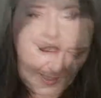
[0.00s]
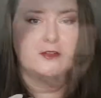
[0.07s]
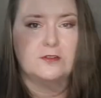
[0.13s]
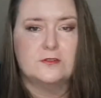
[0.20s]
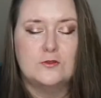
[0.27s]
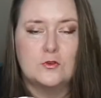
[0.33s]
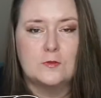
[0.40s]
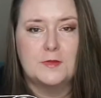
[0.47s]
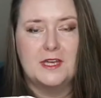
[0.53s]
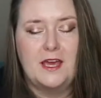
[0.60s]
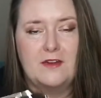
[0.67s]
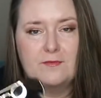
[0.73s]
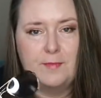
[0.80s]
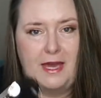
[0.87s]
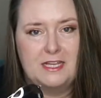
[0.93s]
I also normally
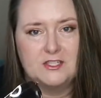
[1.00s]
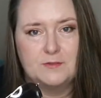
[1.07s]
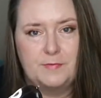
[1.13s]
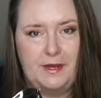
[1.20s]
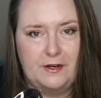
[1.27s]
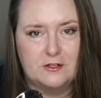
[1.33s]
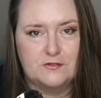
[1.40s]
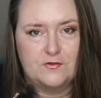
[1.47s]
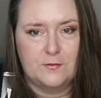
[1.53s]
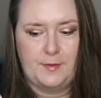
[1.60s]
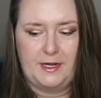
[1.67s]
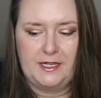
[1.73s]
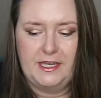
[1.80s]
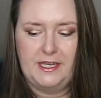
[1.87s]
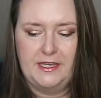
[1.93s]
have matching pairs for
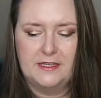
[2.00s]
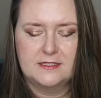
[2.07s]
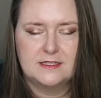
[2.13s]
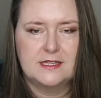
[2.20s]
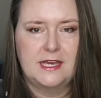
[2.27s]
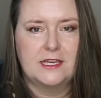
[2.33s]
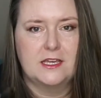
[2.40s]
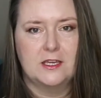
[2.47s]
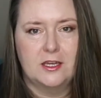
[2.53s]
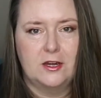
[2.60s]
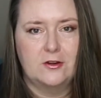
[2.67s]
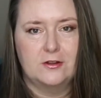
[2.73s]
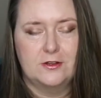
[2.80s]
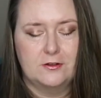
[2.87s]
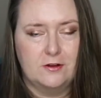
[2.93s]
my kids. They could
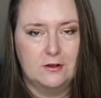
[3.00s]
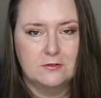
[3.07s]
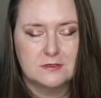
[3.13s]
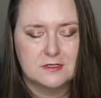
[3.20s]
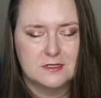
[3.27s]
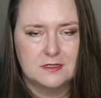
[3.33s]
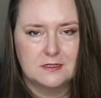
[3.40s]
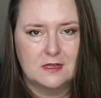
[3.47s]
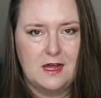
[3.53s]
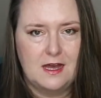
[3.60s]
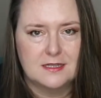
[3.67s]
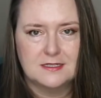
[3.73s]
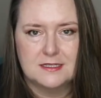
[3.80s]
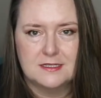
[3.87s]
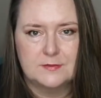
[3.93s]
carry their own
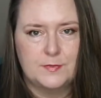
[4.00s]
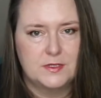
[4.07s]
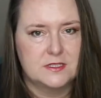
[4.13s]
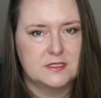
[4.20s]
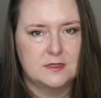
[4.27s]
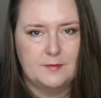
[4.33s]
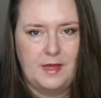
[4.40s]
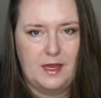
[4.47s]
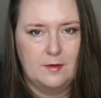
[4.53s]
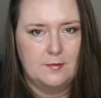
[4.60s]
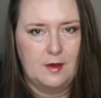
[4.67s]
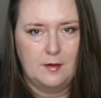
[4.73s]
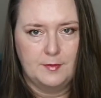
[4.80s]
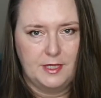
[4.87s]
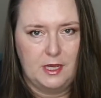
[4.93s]
sunglasses, but somehow
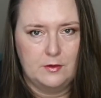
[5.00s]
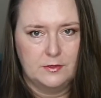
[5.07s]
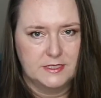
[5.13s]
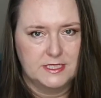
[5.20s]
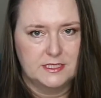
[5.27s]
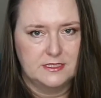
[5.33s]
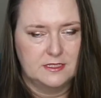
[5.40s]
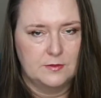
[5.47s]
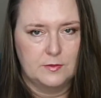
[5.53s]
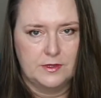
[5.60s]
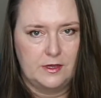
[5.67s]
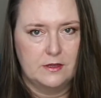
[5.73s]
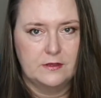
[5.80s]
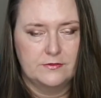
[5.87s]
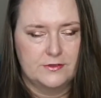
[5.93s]
mommy always ends up with
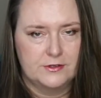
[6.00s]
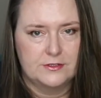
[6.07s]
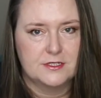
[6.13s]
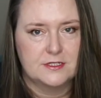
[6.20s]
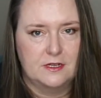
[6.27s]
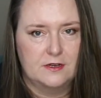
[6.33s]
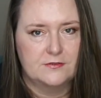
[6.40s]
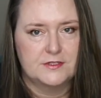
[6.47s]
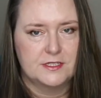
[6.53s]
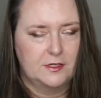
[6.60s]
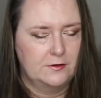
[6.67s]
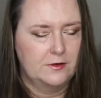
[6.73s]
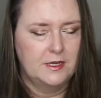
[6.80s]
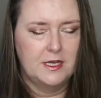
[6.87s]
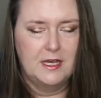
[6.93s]
all of their stuff.
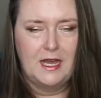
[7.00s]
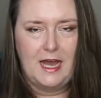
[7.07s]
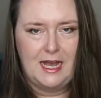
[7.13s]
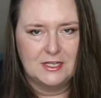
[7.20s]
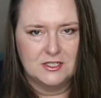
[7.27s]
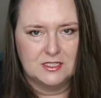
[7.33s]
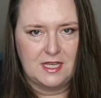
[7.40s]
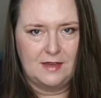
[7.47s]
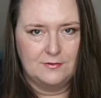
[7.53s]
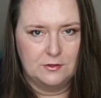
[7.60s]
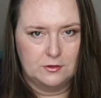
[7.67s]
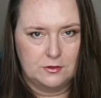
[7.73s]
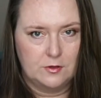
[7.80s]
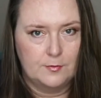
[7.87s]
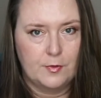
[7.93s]
So I just have
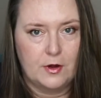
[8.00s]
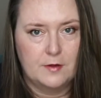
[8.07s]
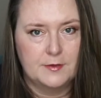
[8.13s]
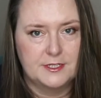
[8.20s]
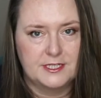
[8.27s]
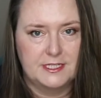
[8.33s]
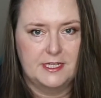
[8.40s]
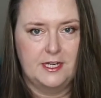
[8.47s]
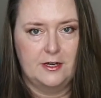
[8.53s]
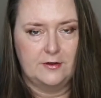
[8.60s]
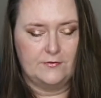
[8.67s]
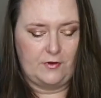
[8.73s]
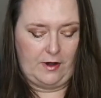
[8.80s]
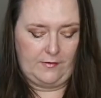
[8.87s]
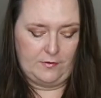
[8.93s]
little compartments in here
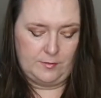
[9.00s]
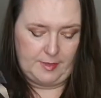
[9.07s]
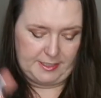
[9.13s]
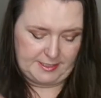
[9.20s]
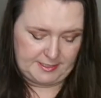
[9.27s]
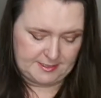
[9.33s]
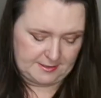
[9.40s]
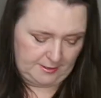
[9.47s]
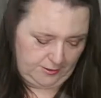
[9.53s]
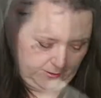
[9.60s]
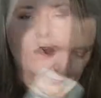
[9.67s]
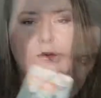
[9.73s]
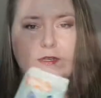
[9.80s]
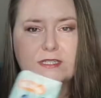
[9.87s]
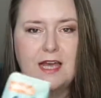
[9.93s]
for everybody's stuff. I
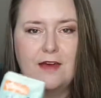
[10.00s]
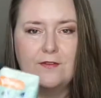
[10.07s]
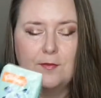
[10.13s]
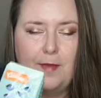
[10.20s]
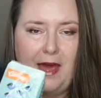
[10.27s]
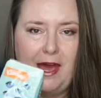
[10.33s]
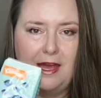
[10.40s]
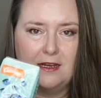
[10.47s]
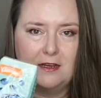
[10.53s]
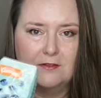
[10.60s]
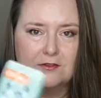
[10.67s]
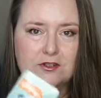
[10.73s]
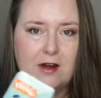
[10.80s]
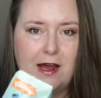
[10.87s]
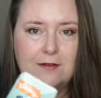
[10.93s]
always have a pack
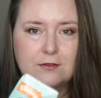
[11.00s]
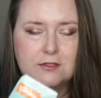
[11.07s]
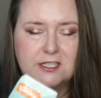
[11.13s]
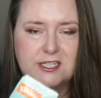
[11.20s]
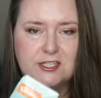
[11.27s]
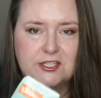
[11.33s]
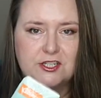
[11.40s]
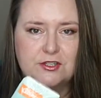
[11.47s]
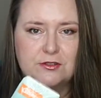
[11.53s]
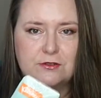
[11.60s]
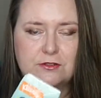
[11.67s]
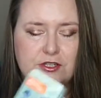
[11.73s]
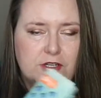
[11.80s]
of travel tissues.